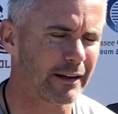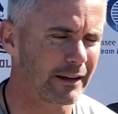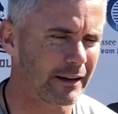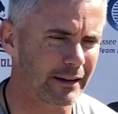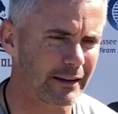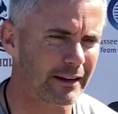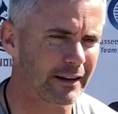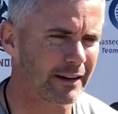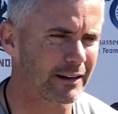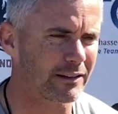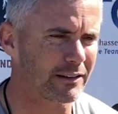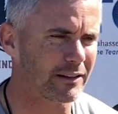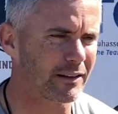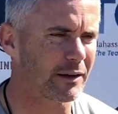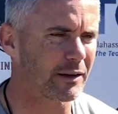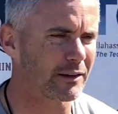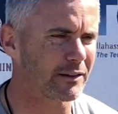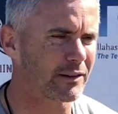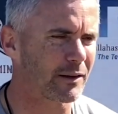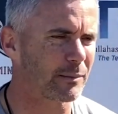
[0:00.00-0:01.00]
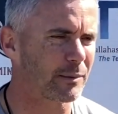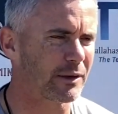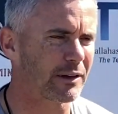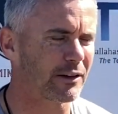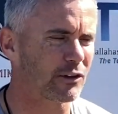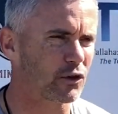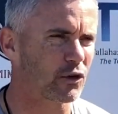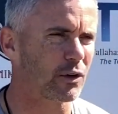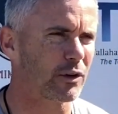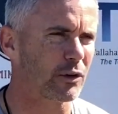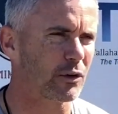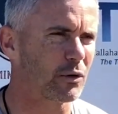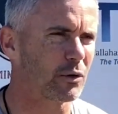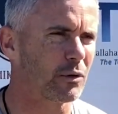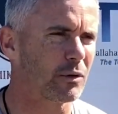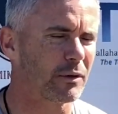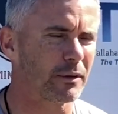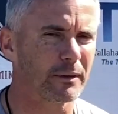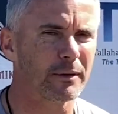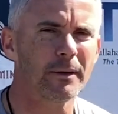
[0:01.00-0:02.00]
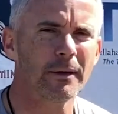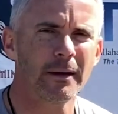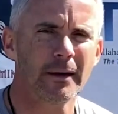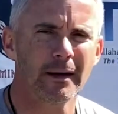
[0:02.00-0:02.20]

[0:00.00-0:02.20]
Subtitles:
I think it's something that's critical, and